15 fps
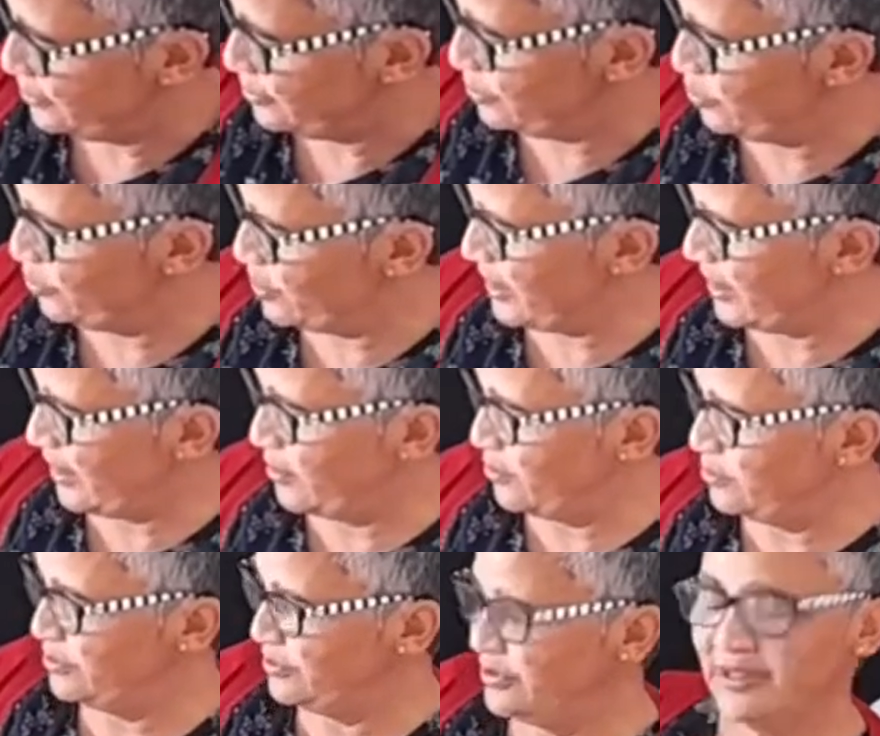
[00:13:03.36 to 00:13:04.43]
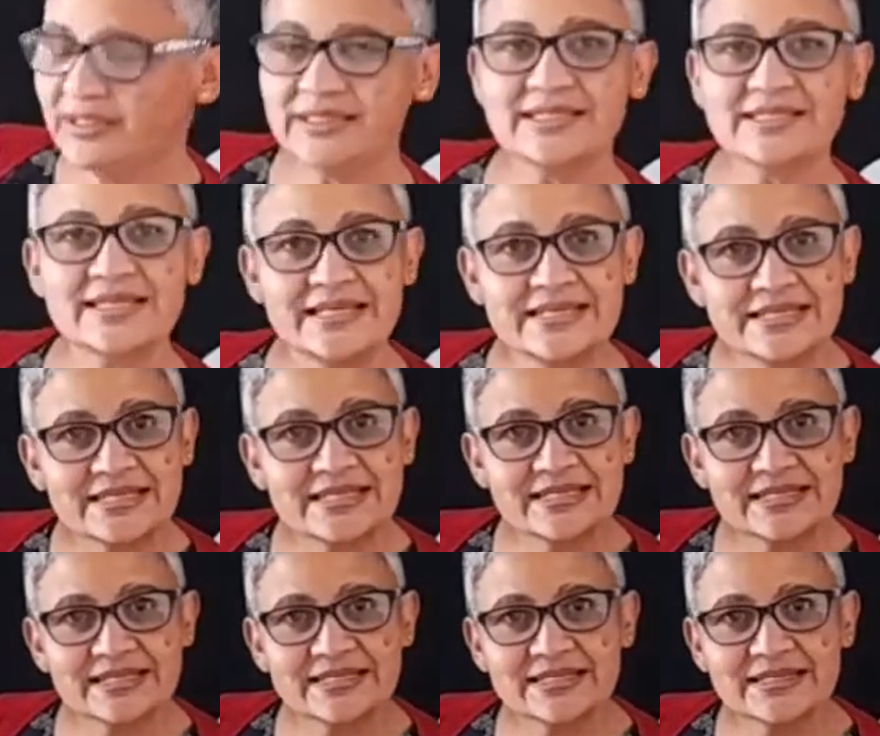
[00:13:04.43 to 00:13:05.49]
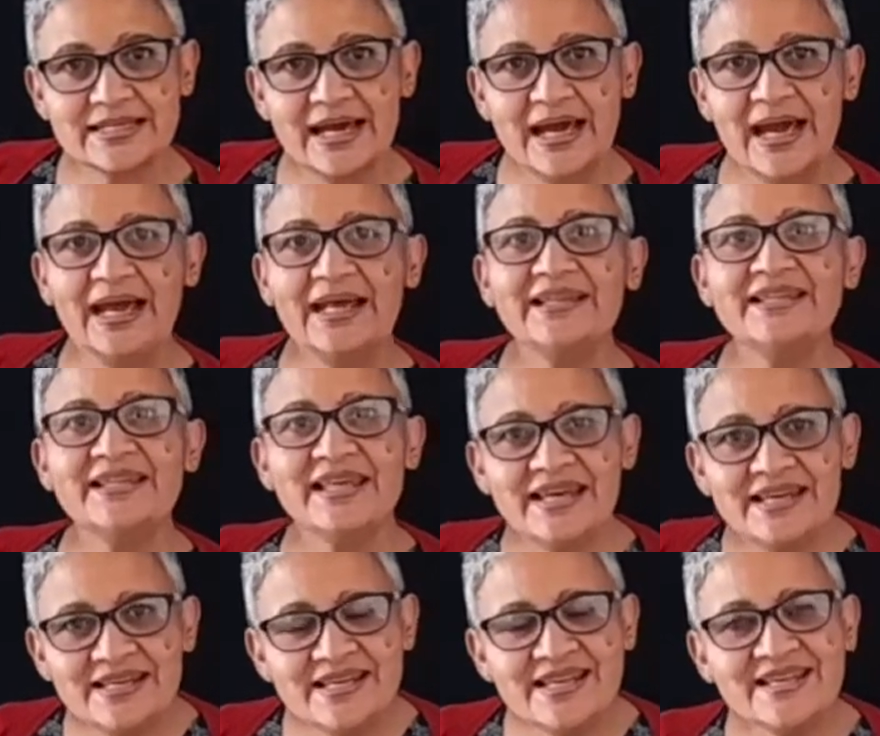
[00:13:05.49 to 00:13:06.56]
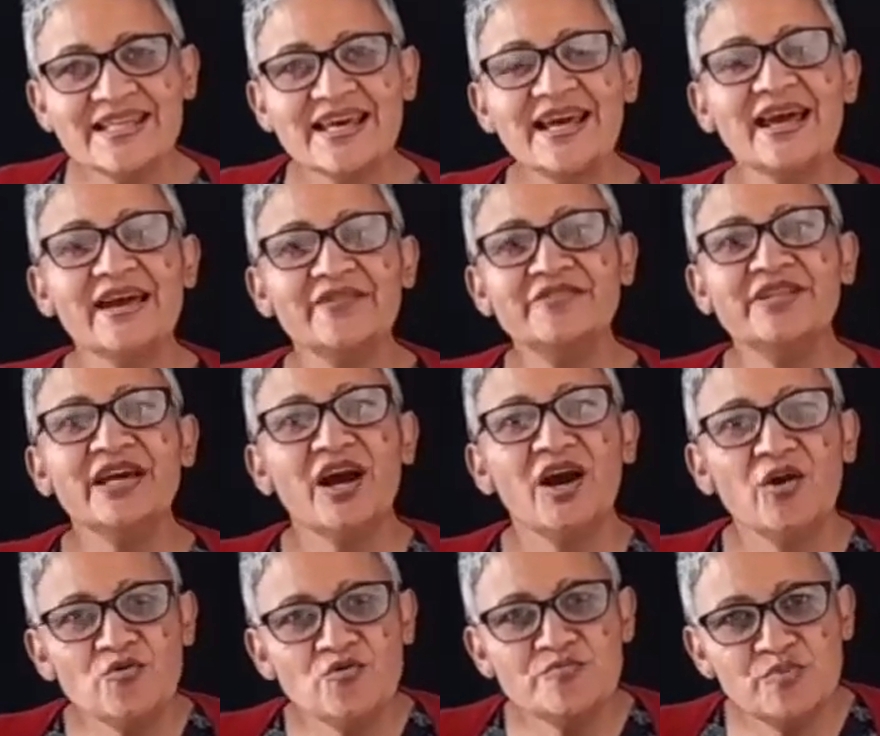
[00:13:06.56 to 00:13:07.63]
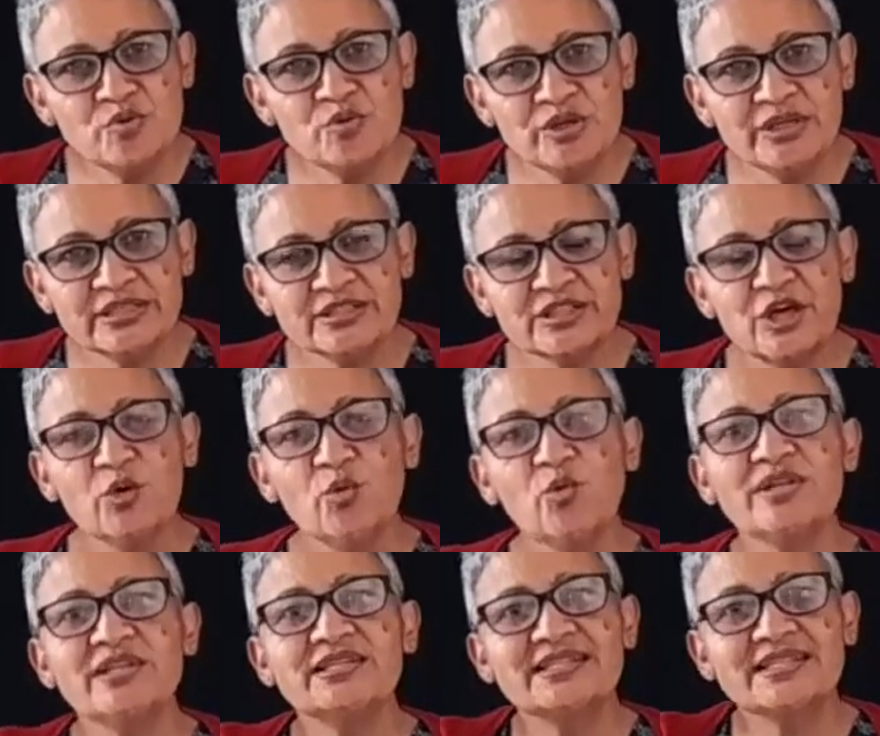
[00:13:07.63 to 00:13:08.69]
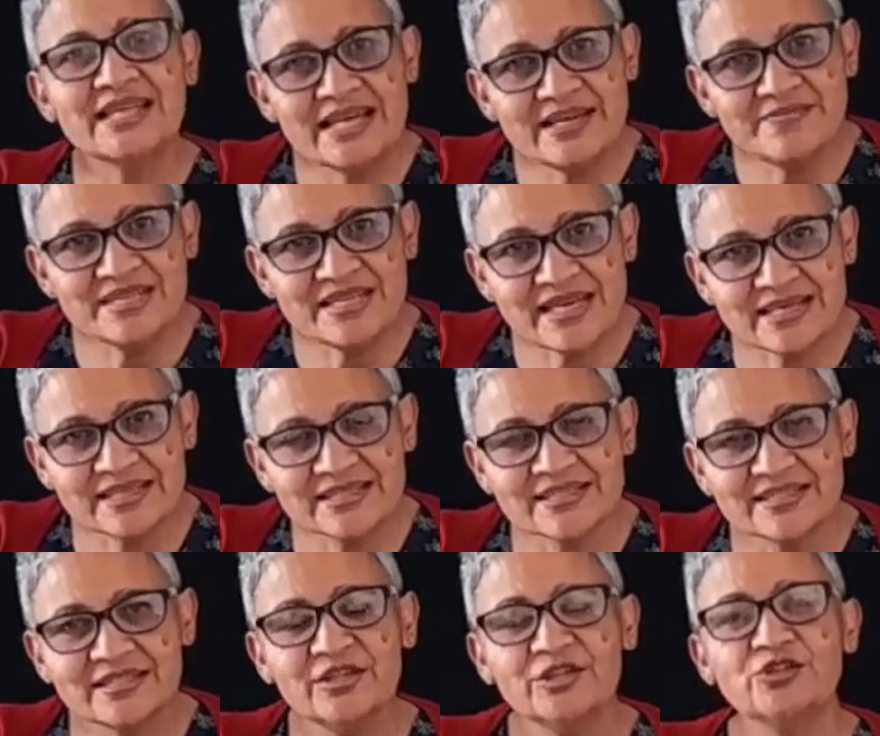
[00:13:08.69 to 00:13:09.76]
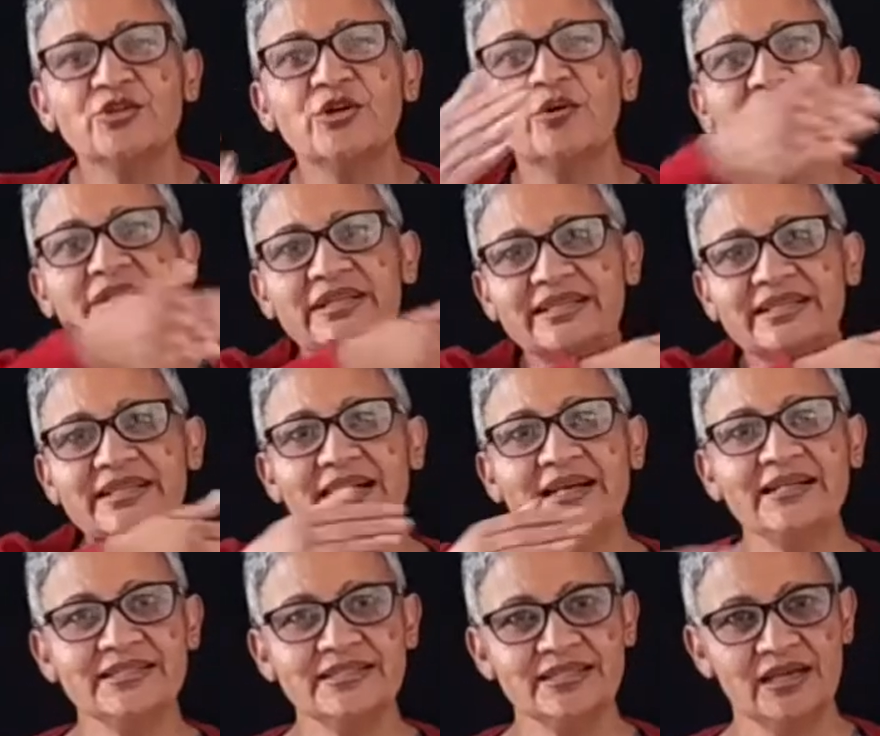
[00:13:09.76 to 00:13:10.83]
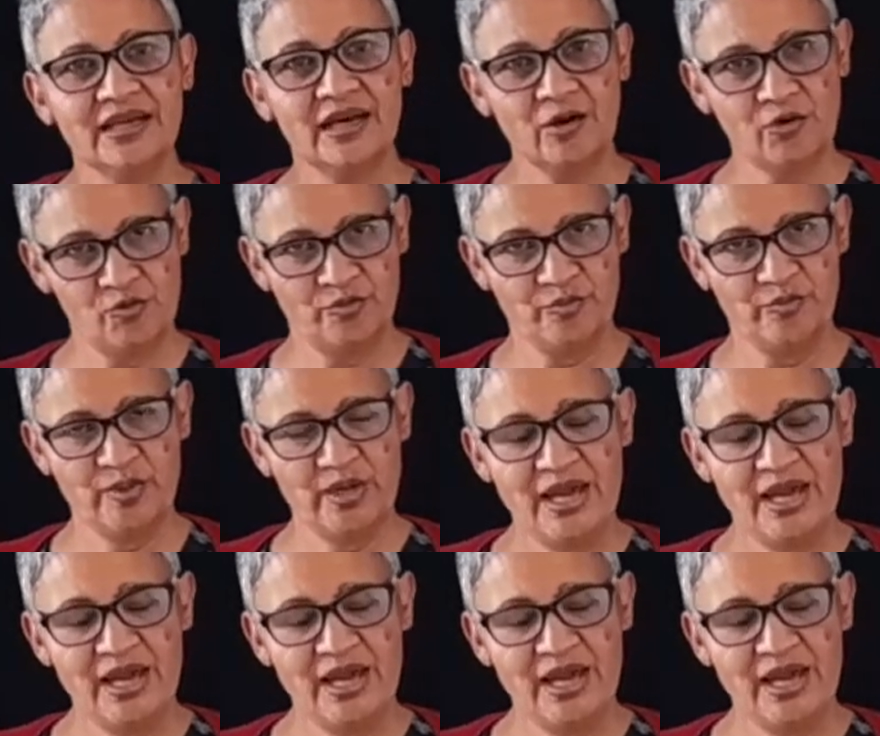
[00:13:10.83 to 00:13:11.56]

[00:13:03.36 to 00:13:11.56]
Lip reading: do their own sentences. And then they have their own booklet with the same text to go and read at home.